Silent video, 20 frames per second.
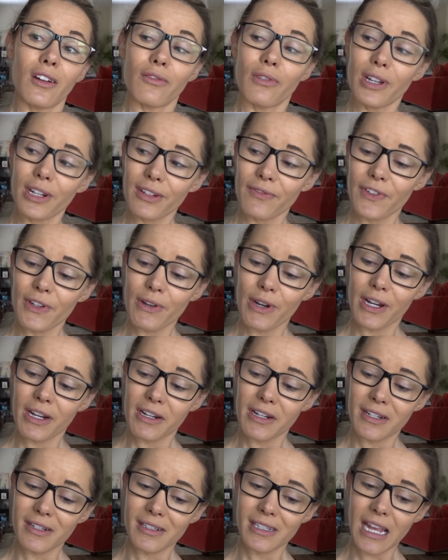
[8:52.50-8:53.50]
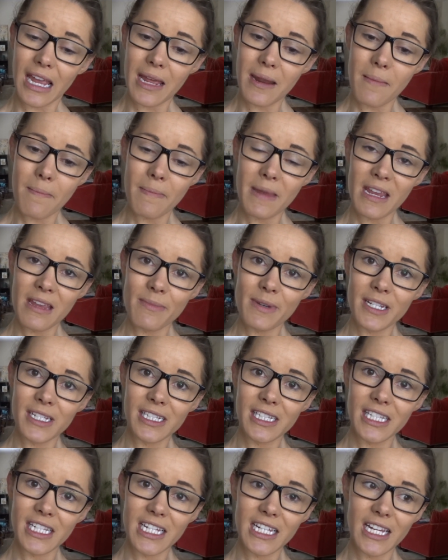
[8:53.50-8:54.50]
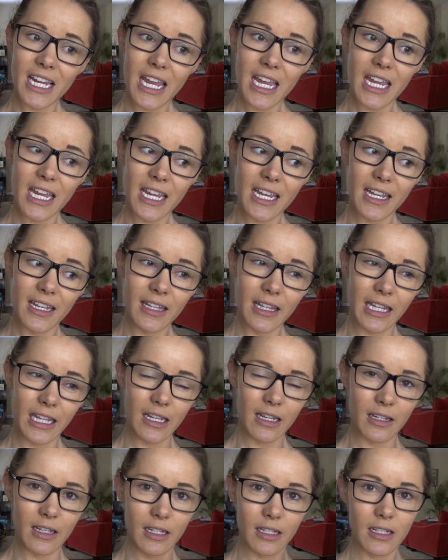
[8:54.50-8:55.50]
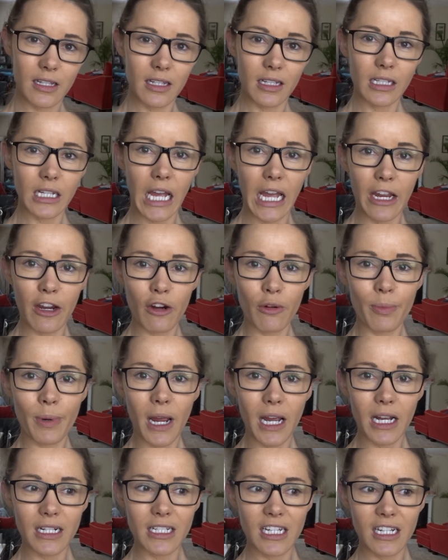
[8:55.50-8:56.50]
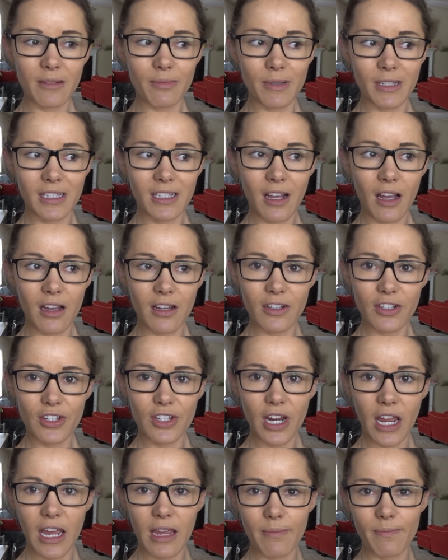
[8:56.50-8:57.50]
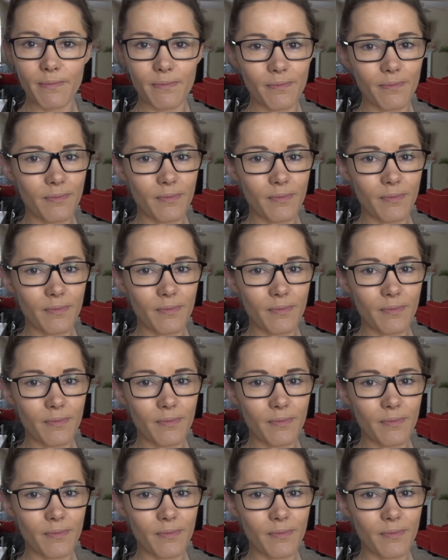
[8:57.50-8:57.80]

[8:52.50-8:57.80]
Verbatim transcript: run a few errands and maybe see a like a chiropractic massage type